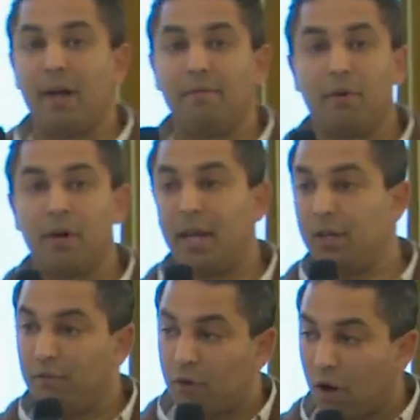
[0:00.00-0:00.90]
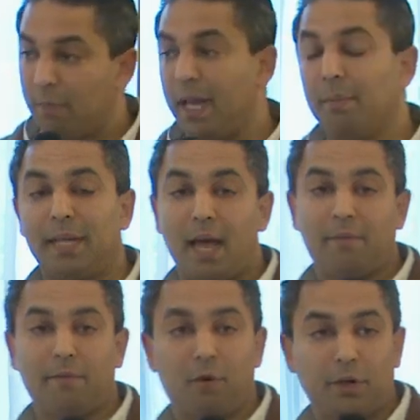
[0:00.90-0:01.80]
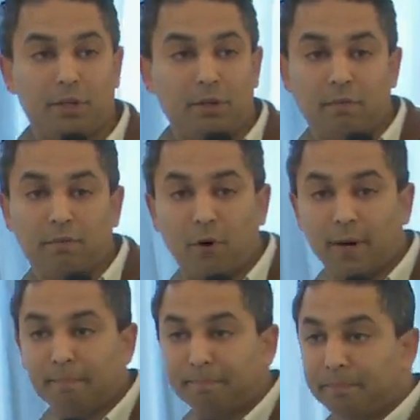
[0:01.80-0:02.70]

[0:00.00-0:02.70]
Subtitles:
ready for it. And you've got to be able to have the fortitude for it.